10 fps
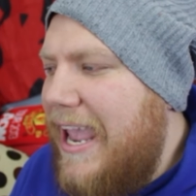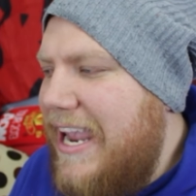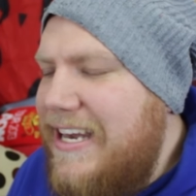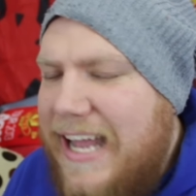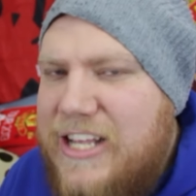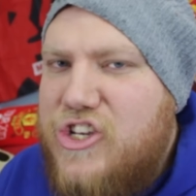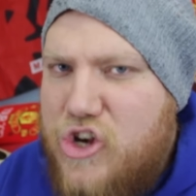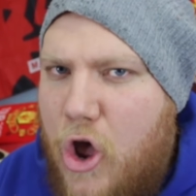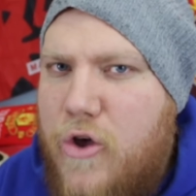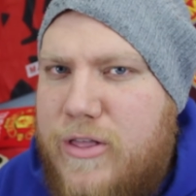he
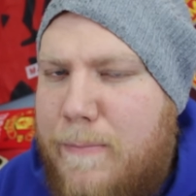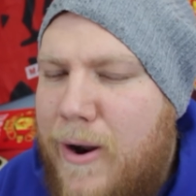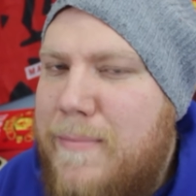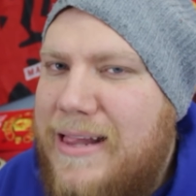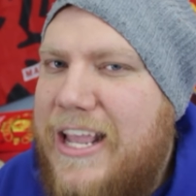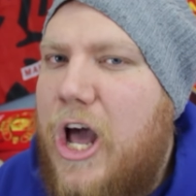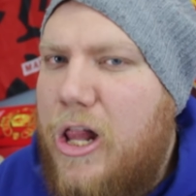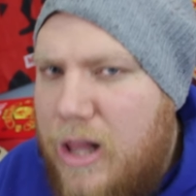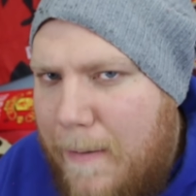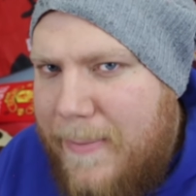does know the Premier League
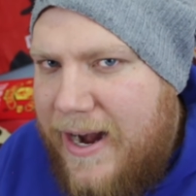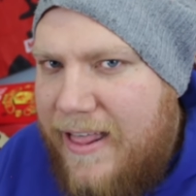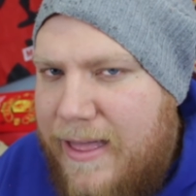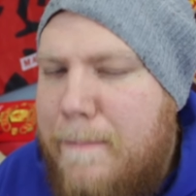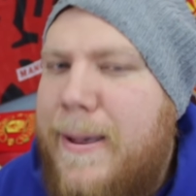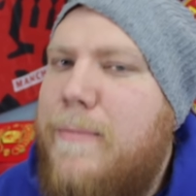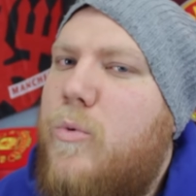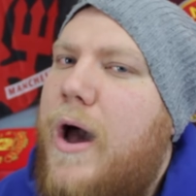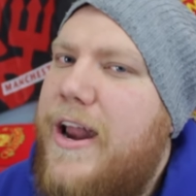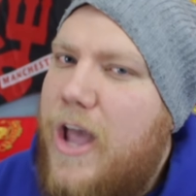a lot better than Pep
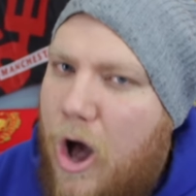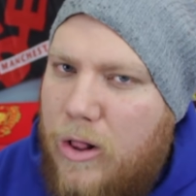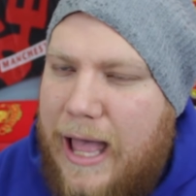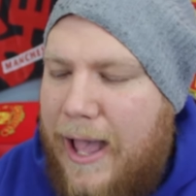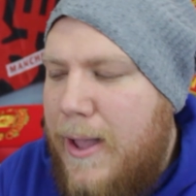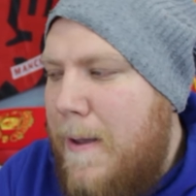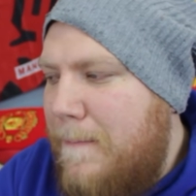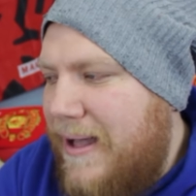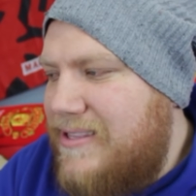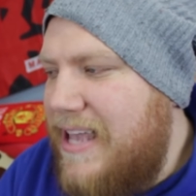Guardiola.
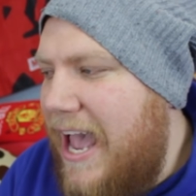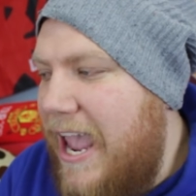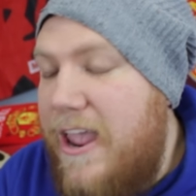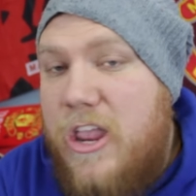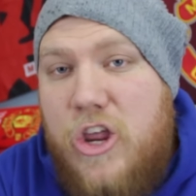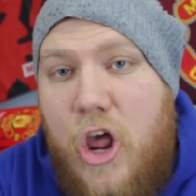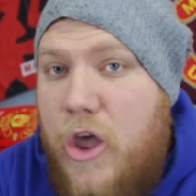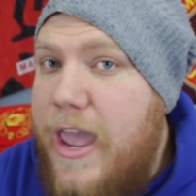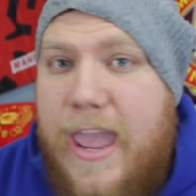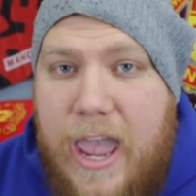But,
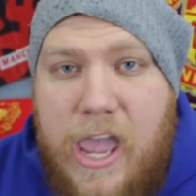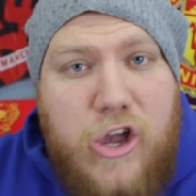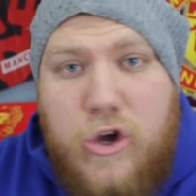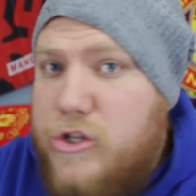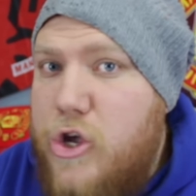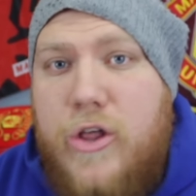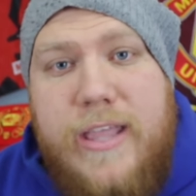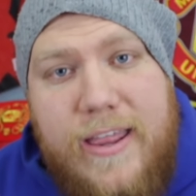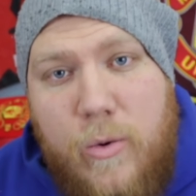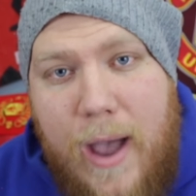it could turn
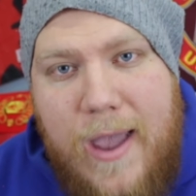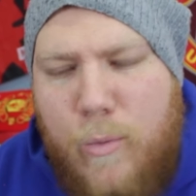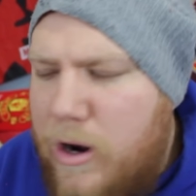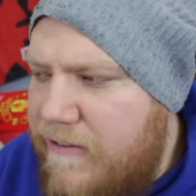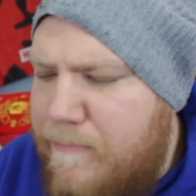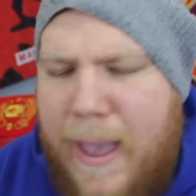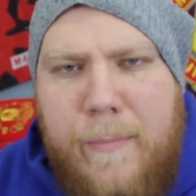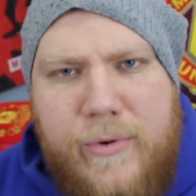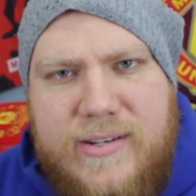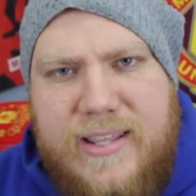the other way. What if
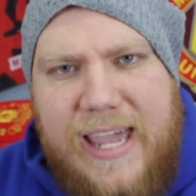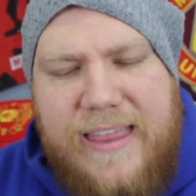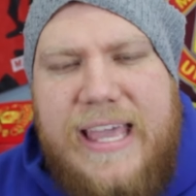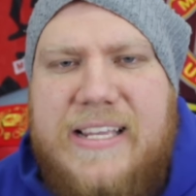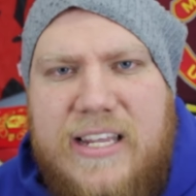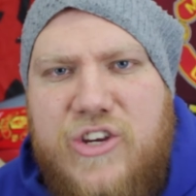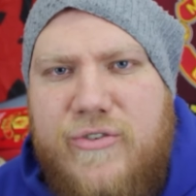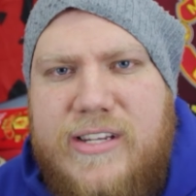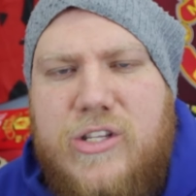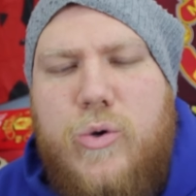Pep was to get these
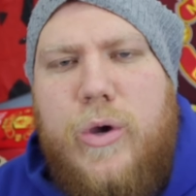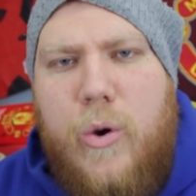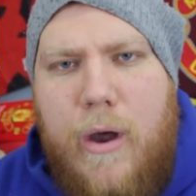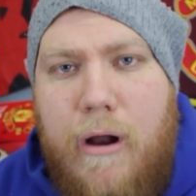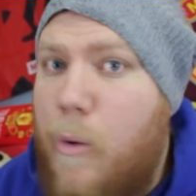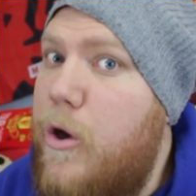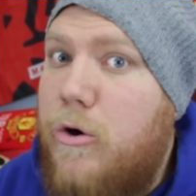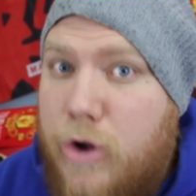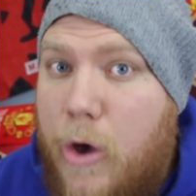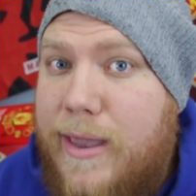injuries to Aguero? We
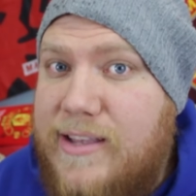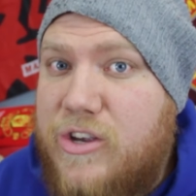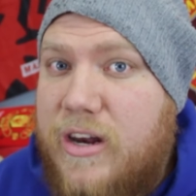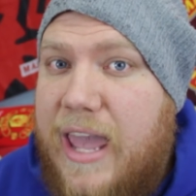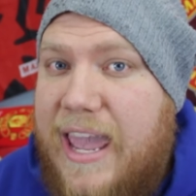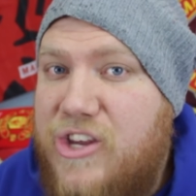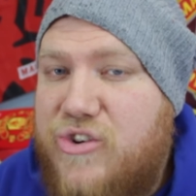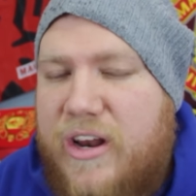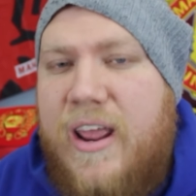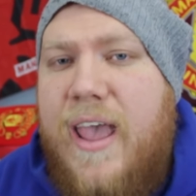all know he's going to get
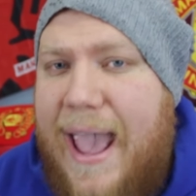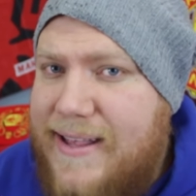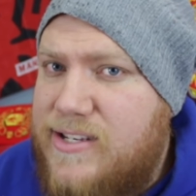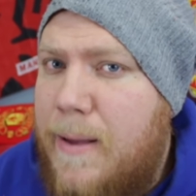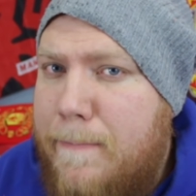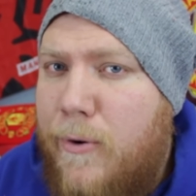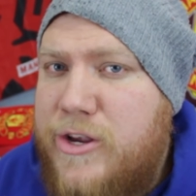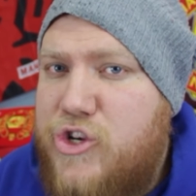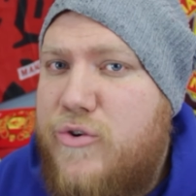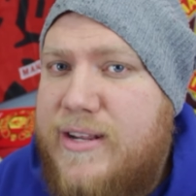injured at some
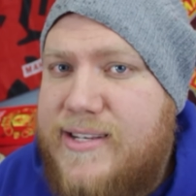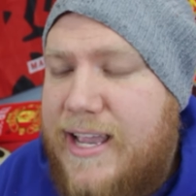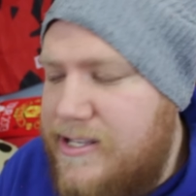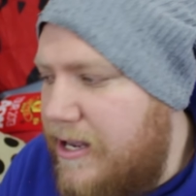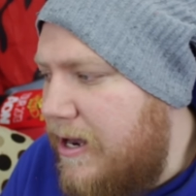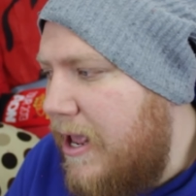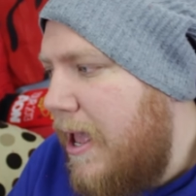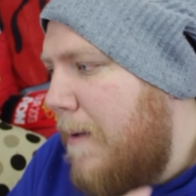point during the season.